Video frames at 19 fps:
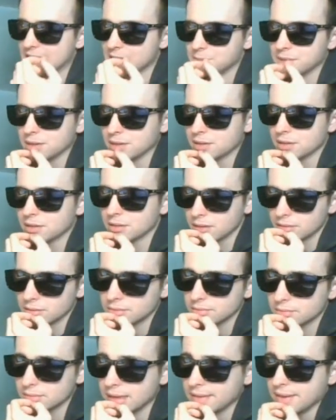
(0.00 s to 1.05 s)
has been Nikoko.
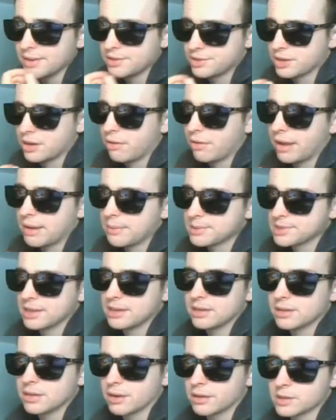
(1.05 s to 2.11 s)
In general, I would say
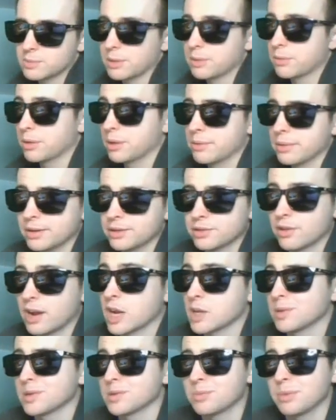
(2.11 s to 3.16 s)
Nikoko's played really well.
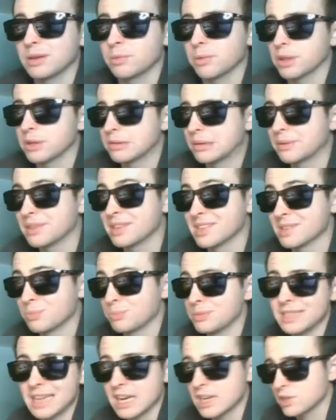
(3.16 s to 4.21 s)
Droxpiel's played really well with his
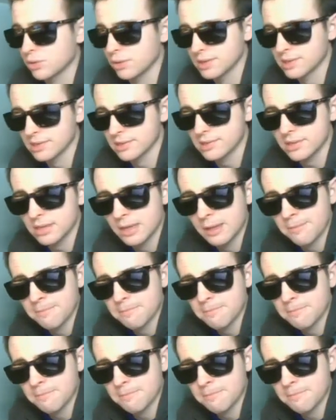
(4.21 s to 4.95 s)
dex choices.